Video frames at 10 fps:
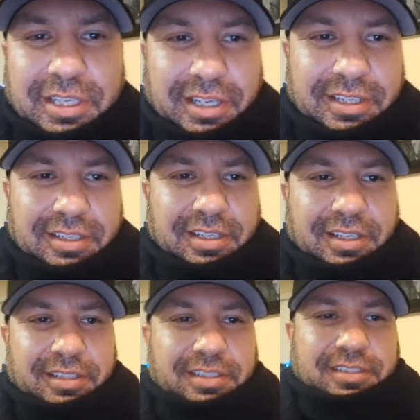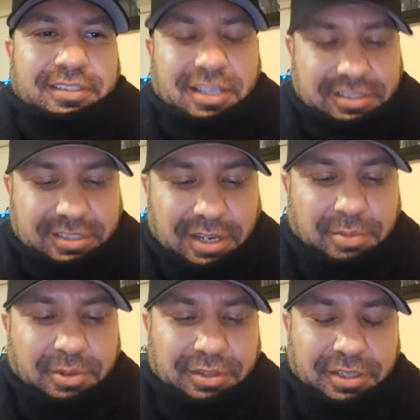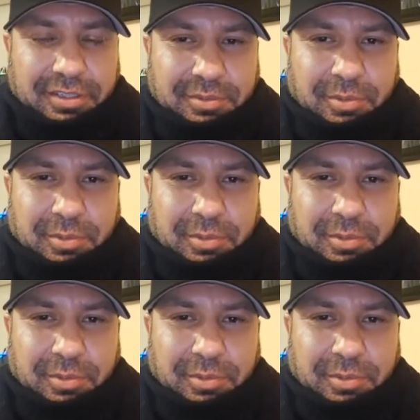had discussed a couple of things what